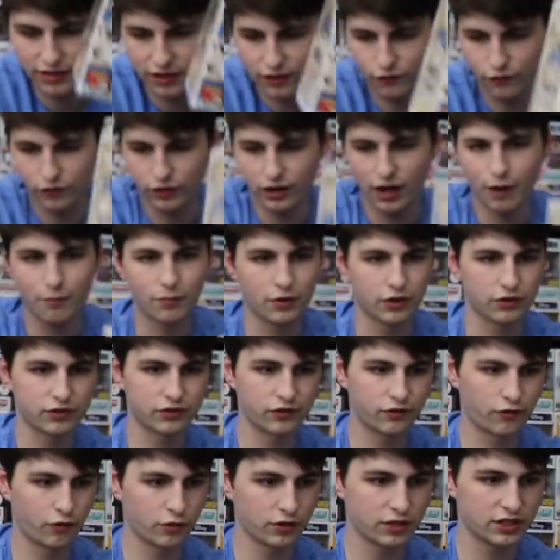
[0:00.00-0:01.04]
think, for numbers.
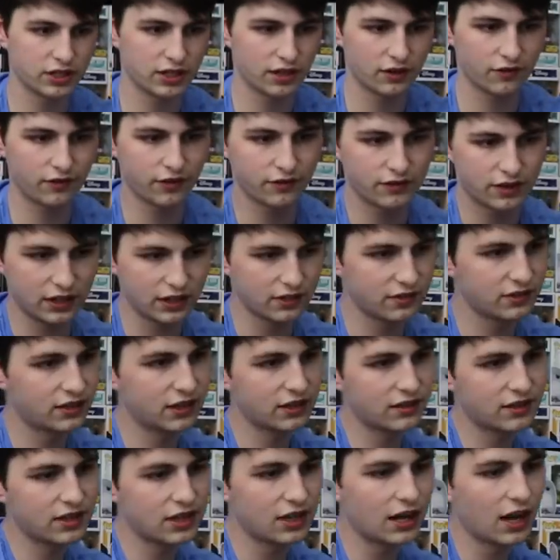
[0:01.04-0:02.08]
14, 15,
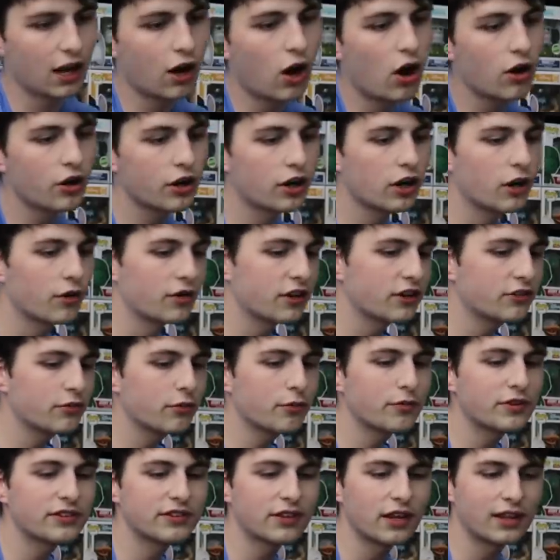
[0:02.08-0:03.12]
16. Oh, no, no. This
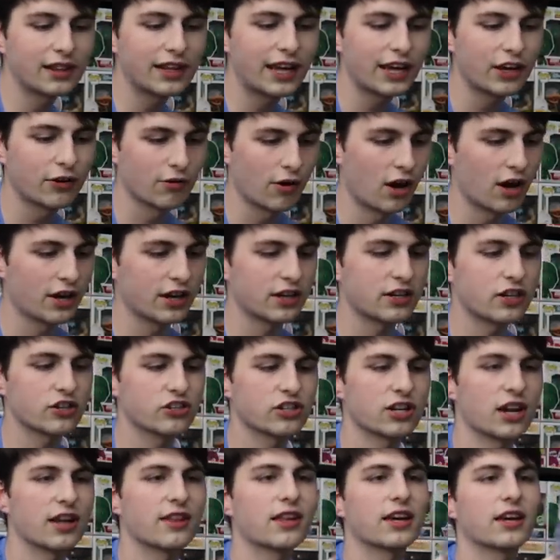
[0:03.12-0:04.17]
one was a later on
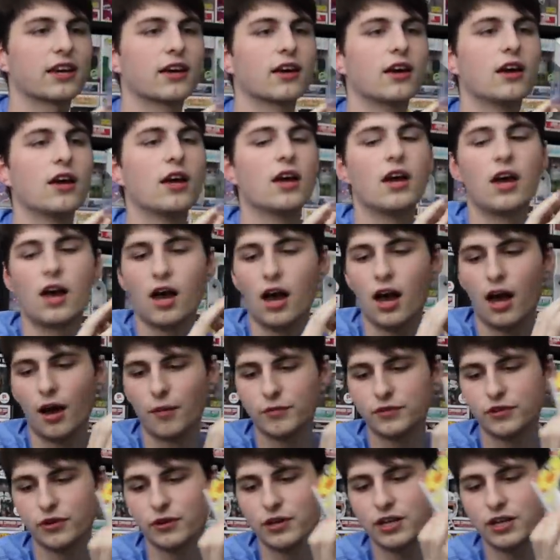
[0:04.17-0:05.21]
edition, I think. So